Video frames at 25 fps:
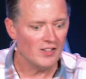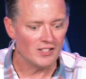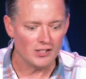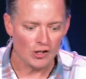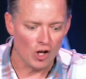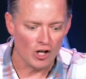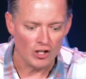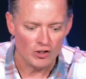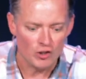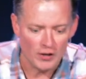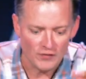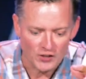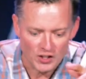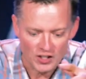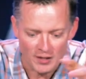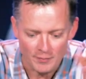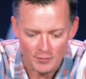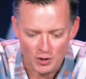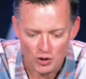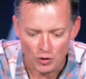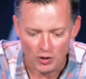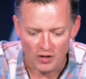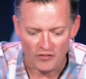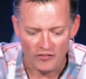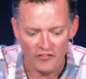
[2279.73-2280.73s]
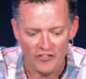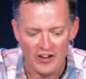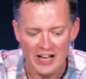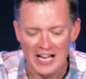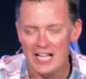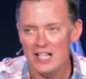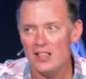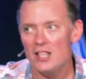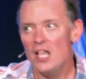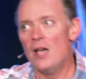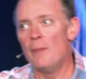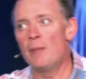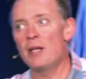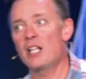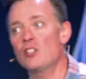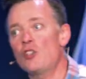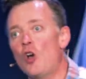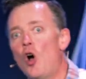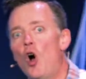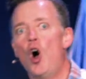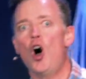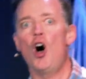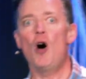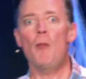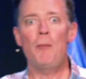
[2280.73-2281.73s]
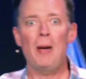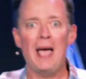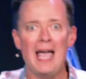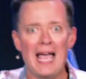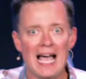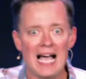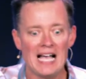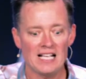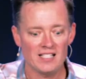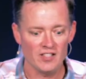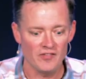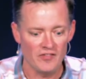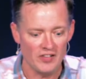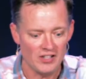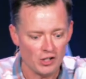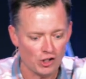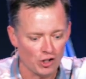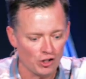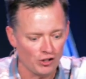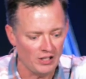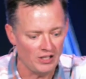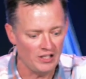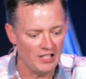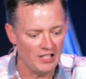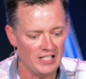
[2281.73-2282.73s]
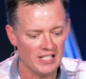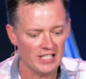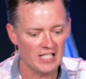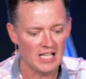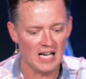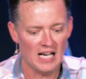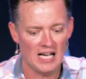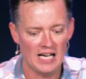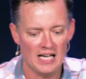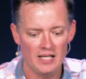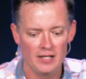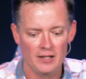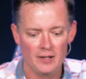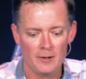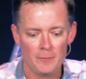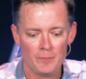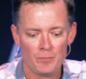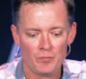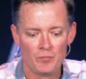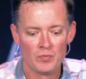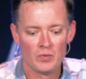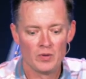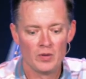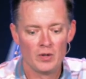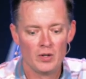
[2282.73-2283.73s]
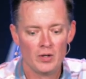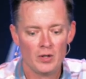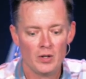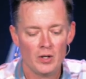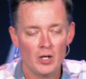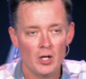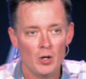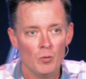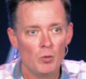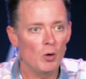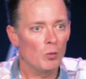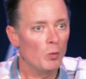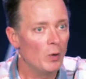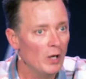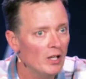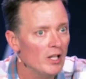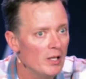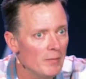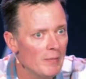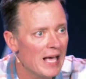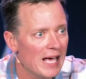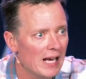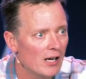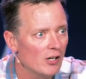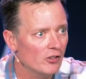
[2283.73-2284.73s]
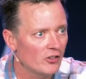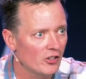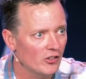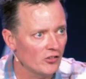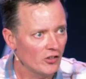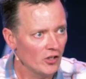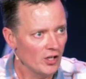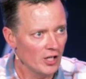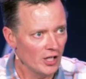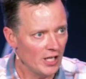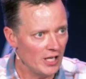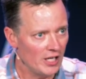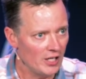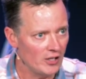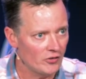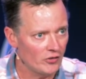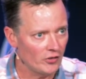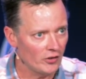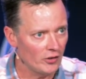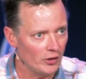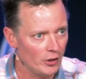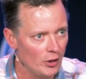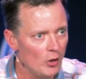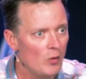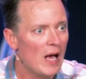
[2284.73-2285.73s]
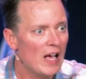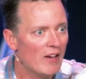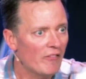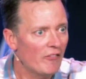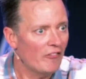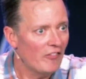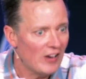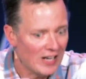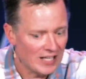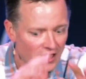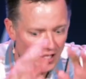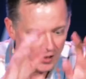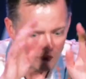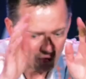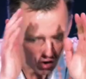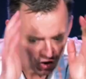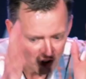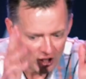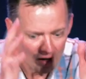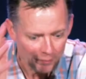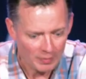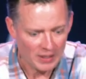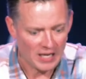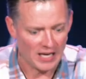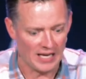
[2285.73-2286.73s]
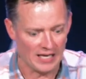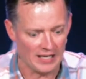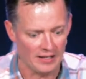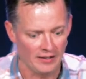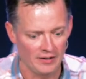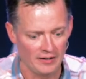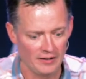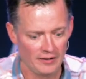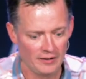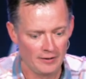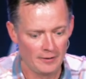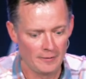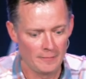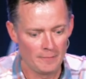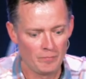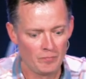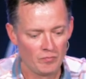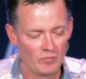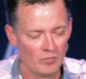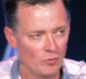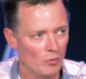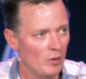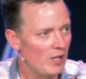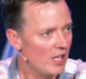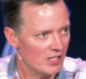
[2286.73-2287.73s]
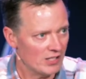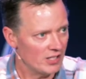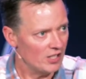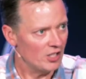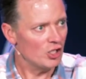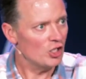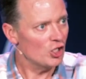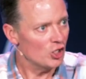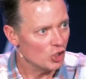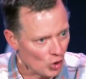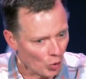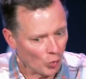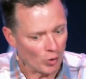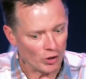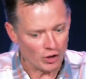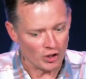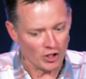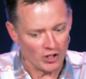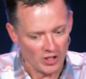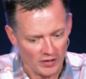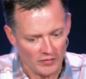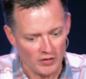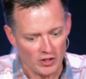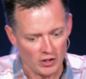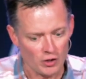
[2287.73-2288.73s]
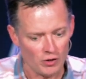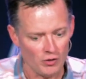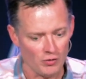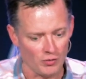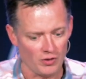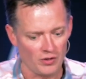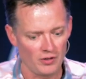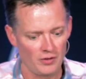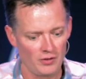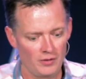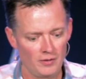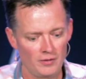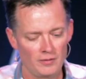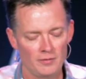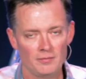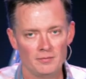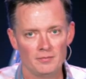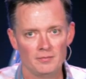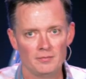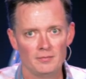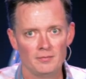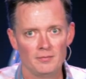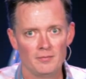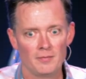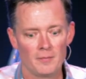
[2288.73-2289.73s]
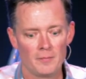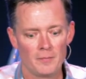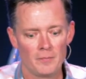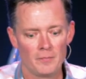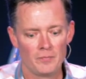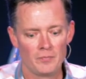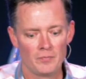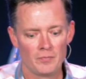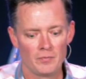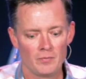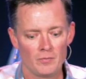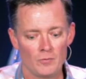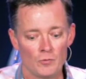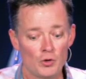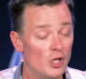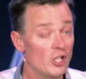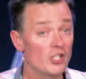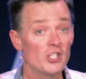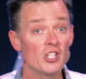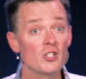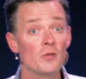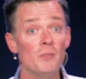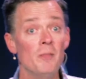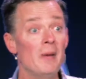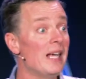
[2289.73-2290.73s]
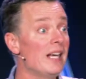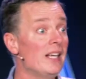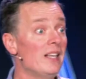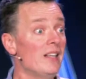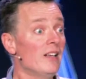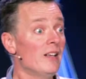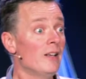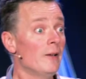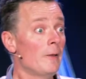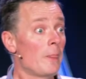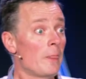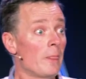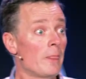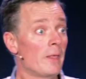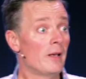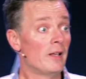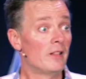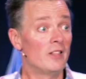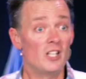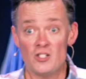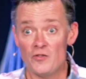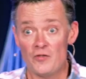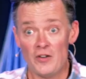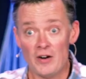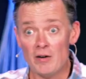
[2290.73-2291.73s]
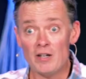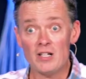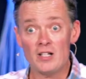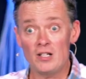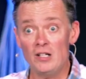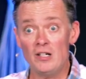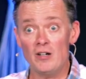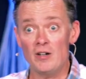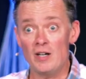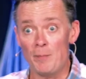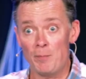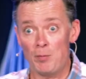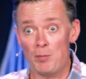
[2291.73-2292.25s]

as long as you have some sort of faith, because all paths eventually to God. What really matters is you have faith of some kind. Well, that's a distortion of the truth. Jesus made this very clear in a